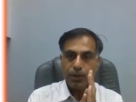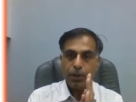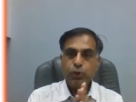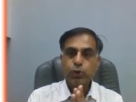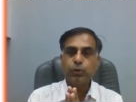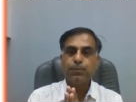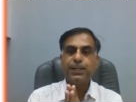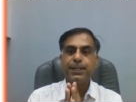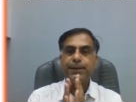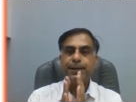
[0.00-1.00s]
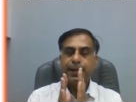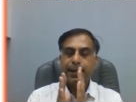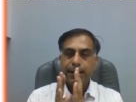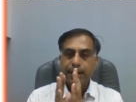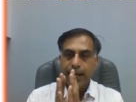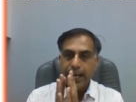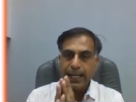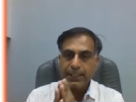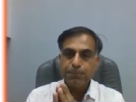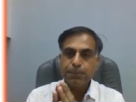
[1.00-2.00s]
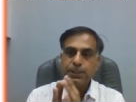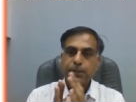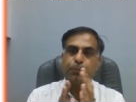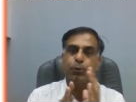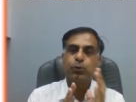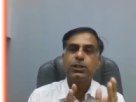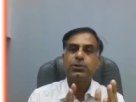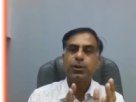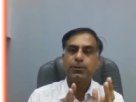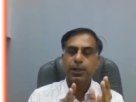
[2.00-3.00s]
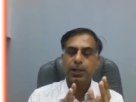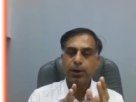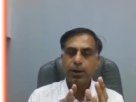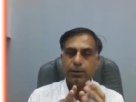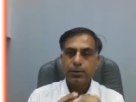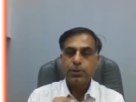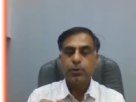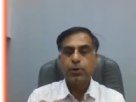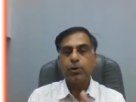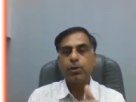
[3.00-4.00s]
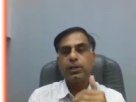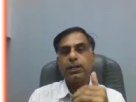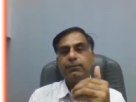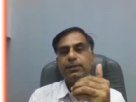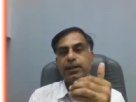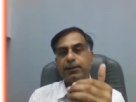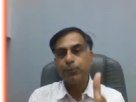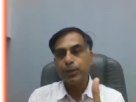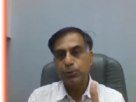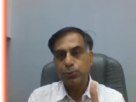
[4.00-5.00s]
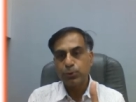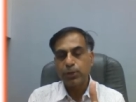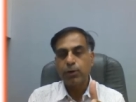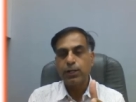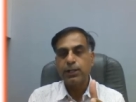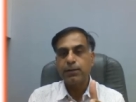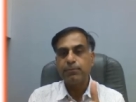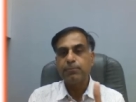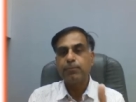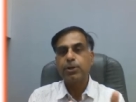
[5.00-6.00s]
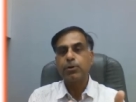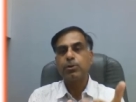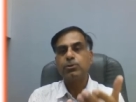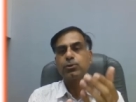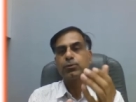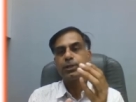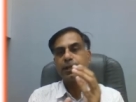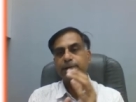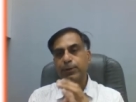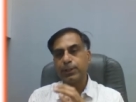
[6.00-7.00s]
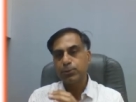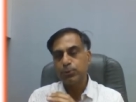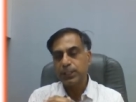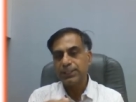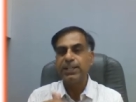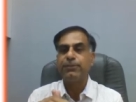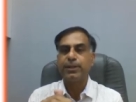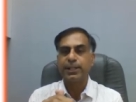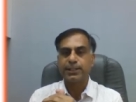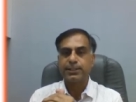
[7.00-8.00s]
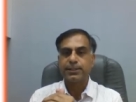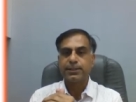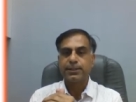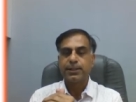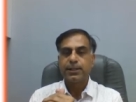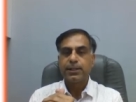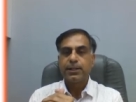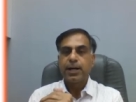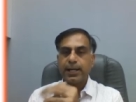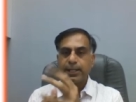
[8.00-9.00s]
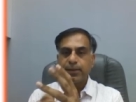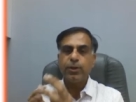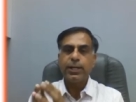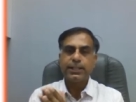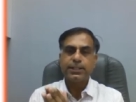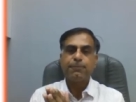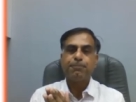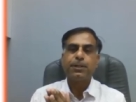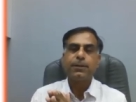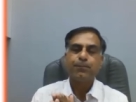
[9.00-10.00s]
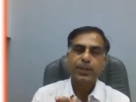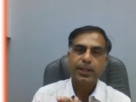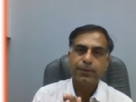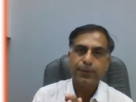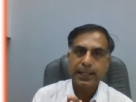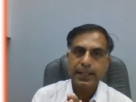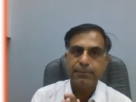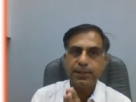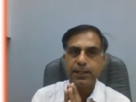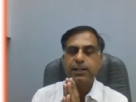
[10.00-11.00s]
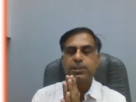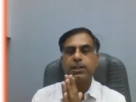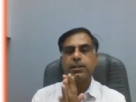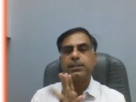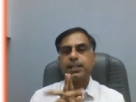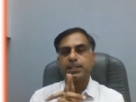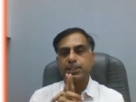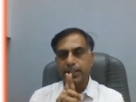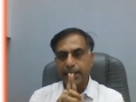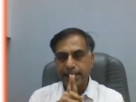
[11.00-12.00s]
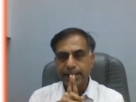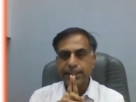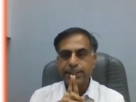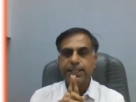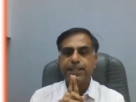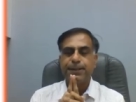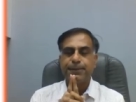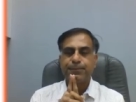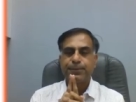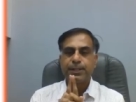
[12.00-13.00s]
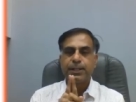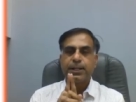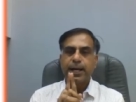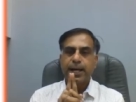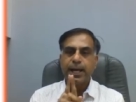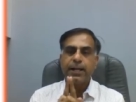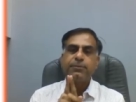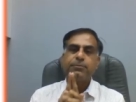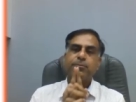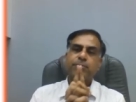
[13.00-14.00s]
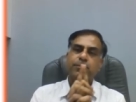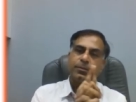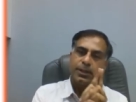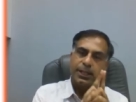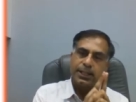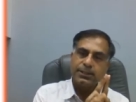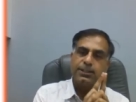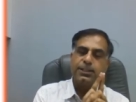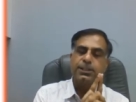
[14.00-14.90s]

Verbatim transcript: should be as per the provisions of the law not only with reference to the quantum but also with reference to the genuineness. I give you an example. If we claim deduction under section 80G and in such a